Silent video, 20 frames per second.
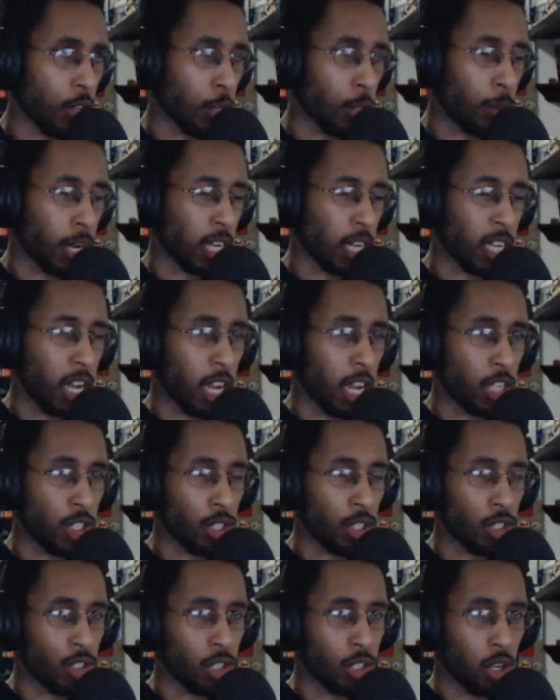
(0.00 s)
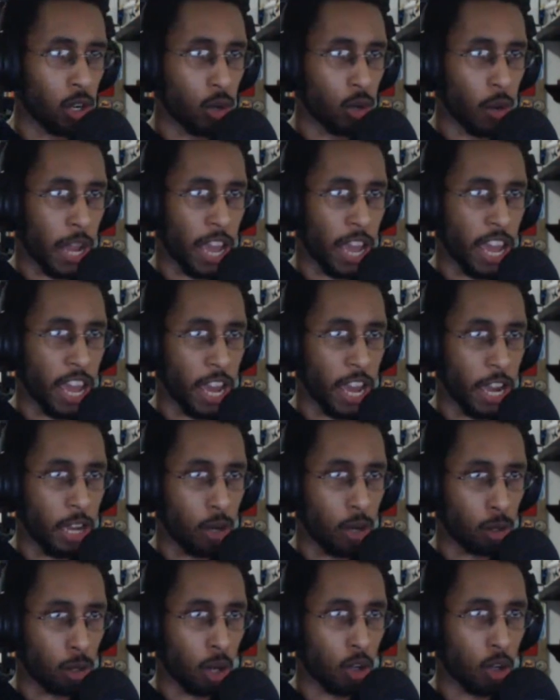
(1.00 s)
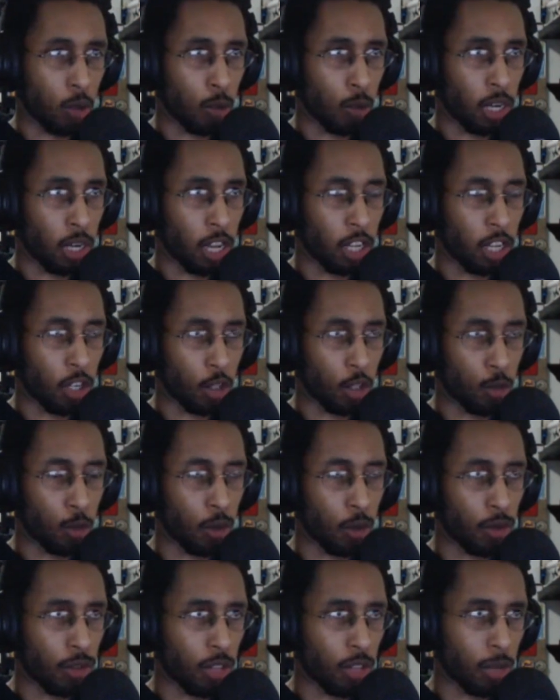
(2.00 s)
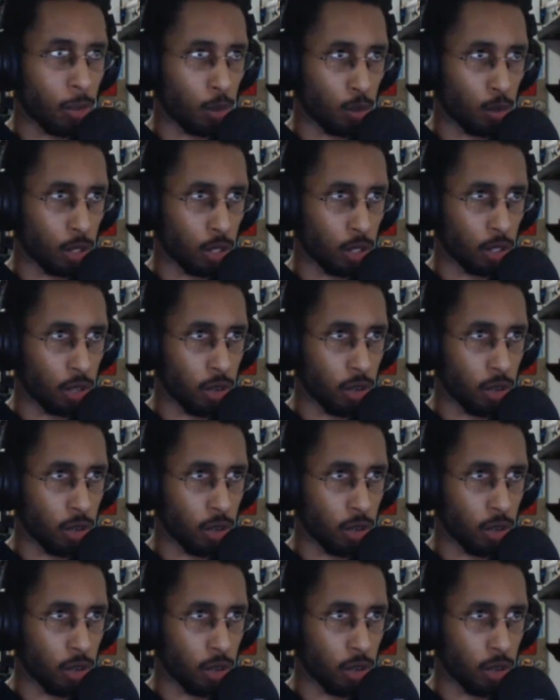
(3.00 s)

Check out the Bakugajin Show and Otaku Midnight because both of them are